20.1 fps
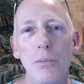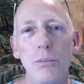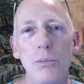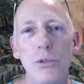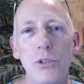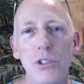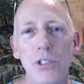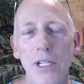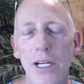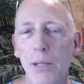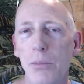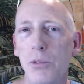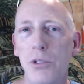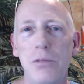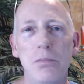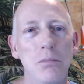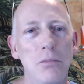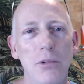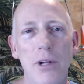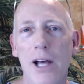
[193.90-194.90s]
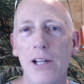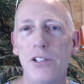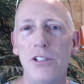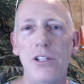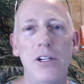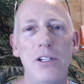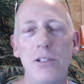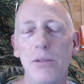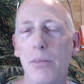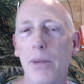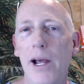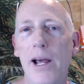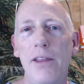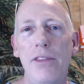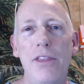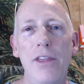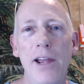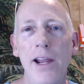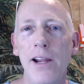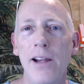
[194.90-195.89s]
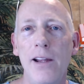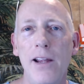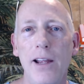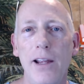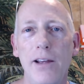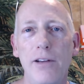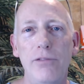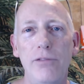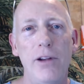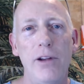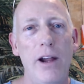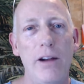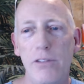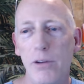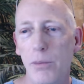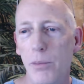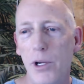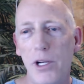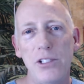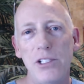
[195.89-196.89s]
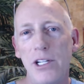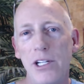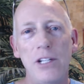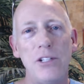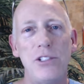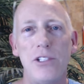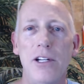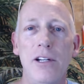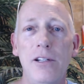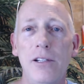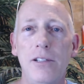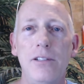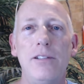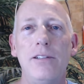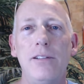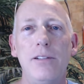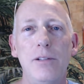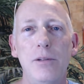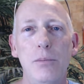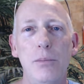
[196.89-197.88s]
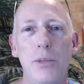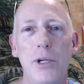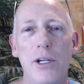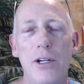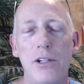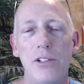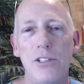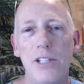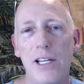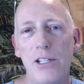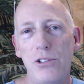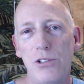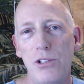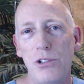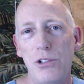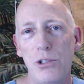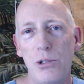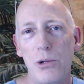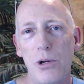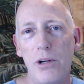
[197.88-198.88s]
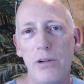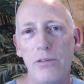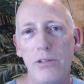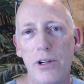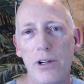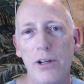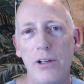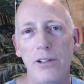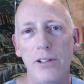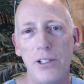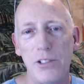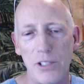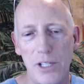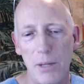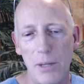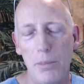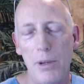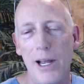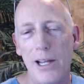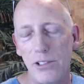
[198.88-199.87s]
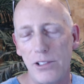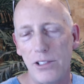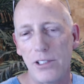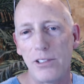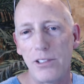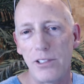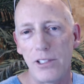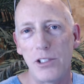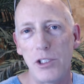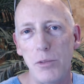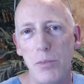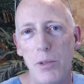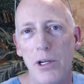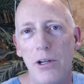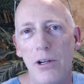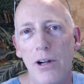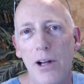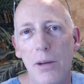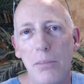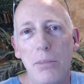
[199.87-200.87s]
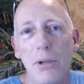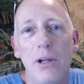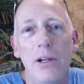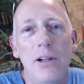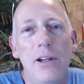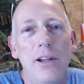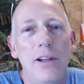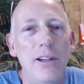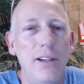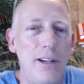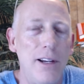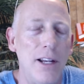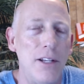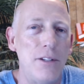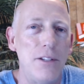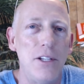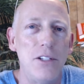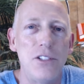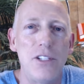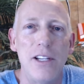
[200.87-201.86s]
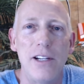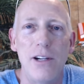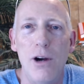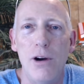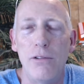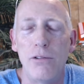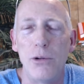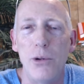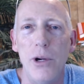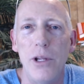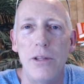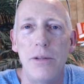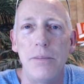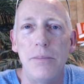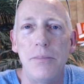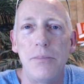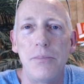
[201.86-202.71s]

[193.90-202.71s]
seems not such a bad thing if everybody's innocent, because that's just sort of a let's get past this, let's speed it up, get this thing over with.